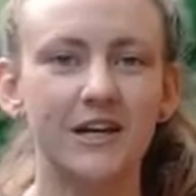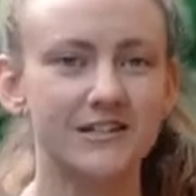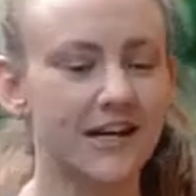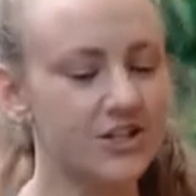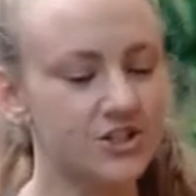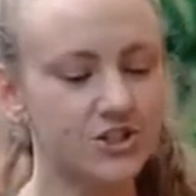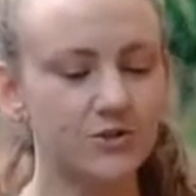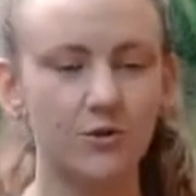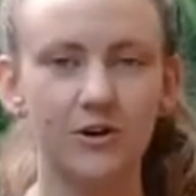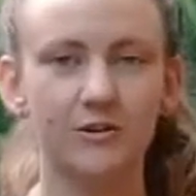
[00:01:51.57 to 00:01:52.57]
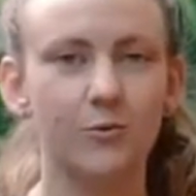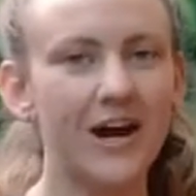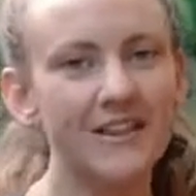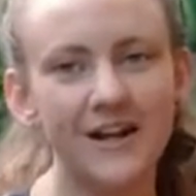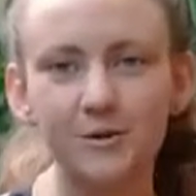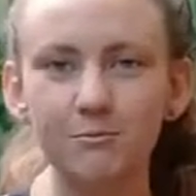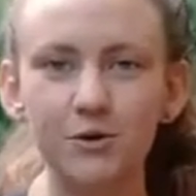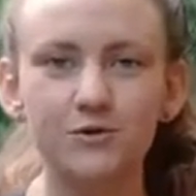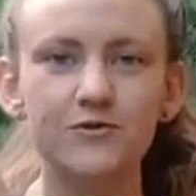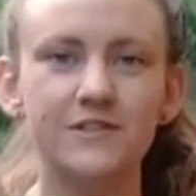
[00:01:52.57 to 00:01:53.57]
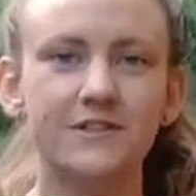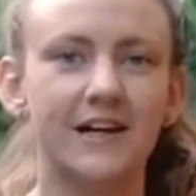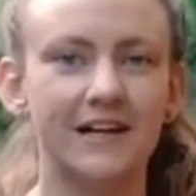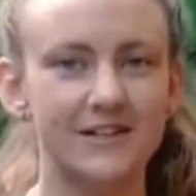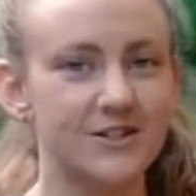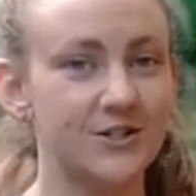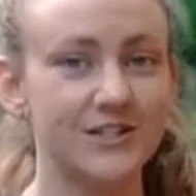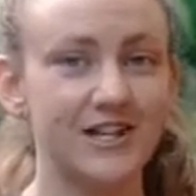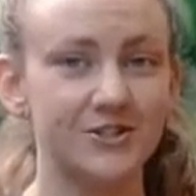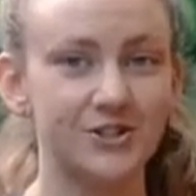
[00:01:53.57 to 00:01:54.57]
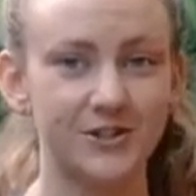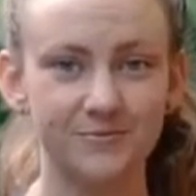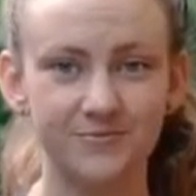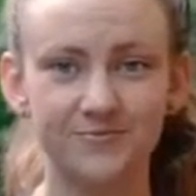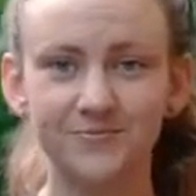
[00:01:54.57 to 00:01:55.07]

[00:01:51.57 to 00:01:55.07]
a texture or a way that it moves that gets their attention.